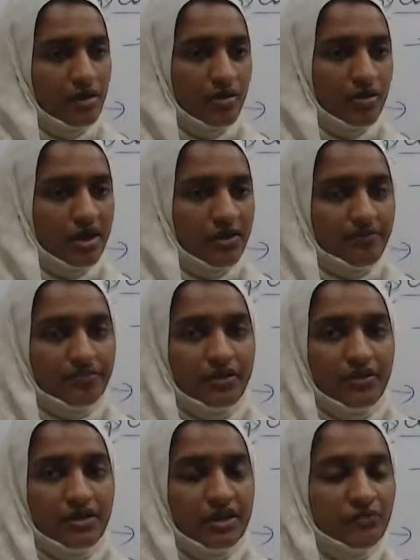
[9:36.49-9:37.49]

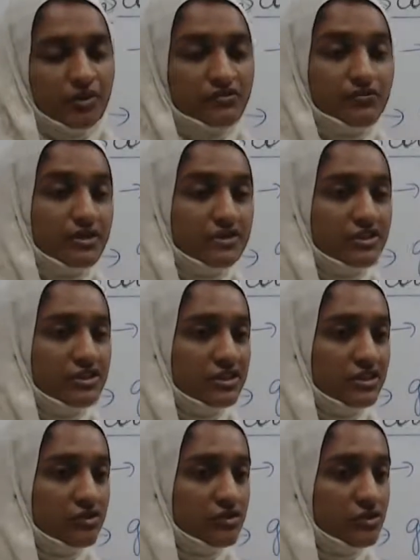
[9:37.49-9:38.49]
Okay, it was first
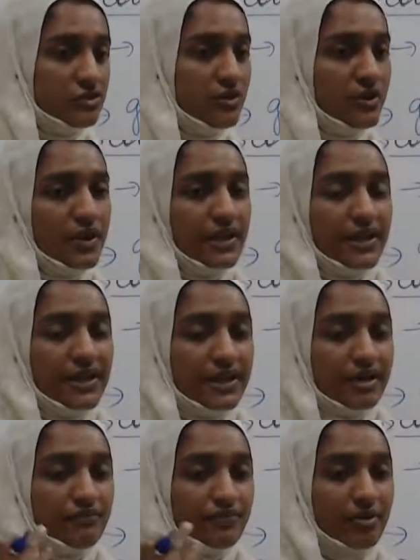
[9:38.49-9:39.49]
introduced to
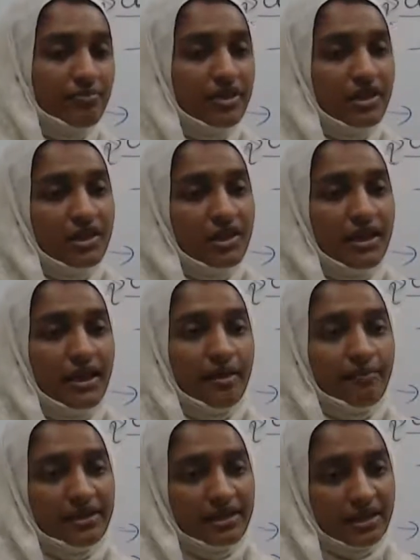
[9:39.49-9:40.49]
India from the
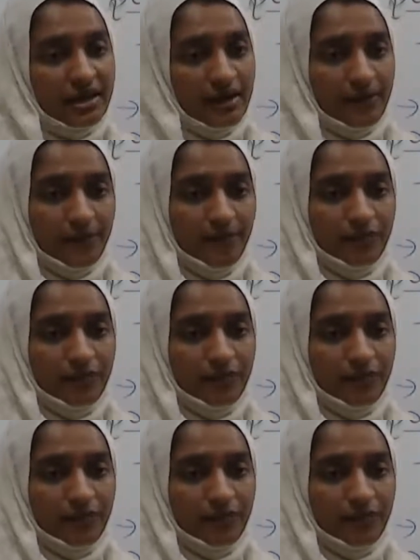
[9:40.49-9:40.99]
America.